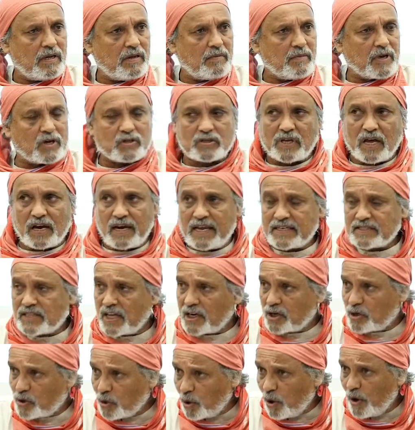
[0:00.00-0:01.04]
Because unless
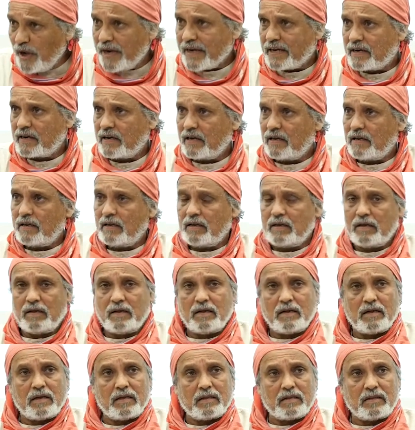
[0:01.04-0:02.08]
they do it,
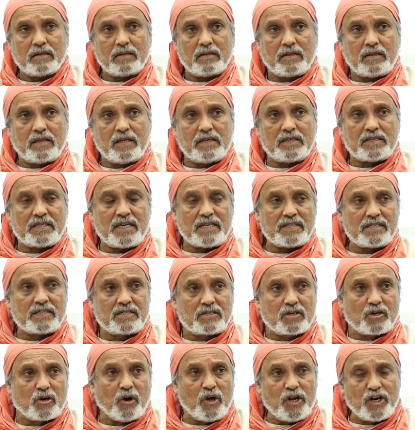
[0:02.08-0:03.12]
this
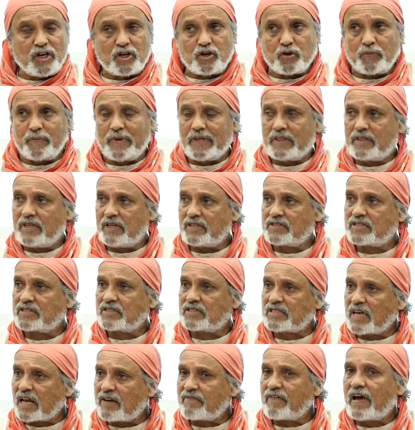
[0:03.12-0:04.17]
is going to be the
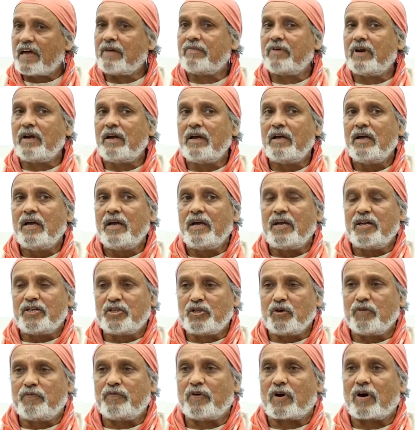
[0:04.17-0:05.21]
survival
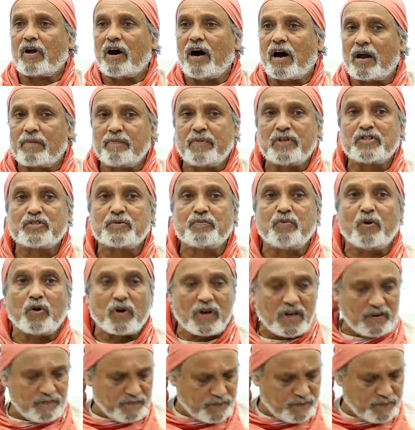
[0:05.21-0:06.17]
issue for urbans more in